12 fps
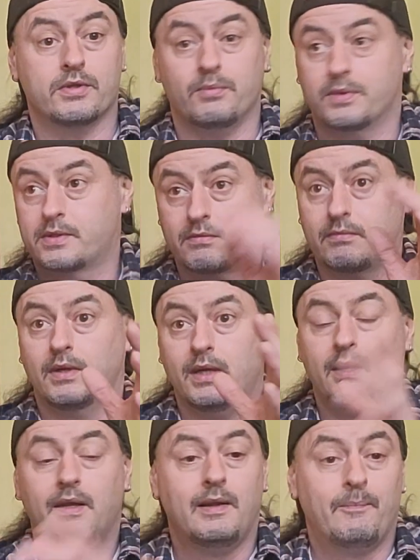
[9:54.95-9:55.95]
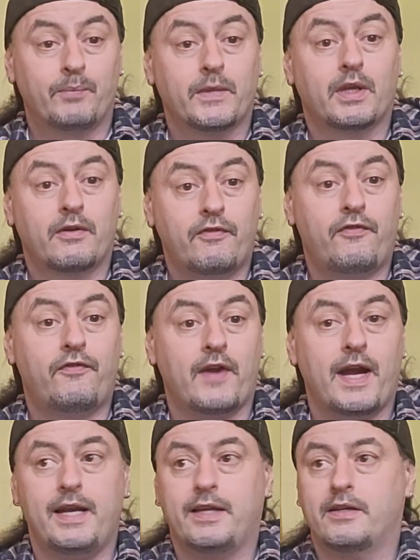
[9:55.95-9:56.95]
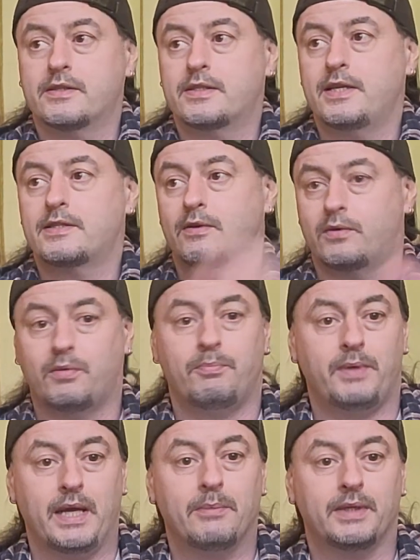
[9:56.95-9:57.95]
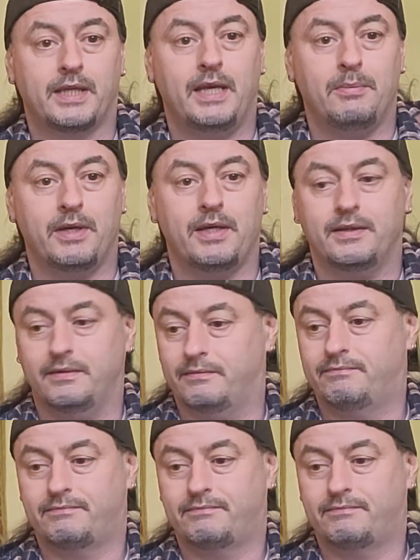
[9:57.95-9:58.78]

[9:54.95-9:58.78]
It was fairly consistent to be able to keep it in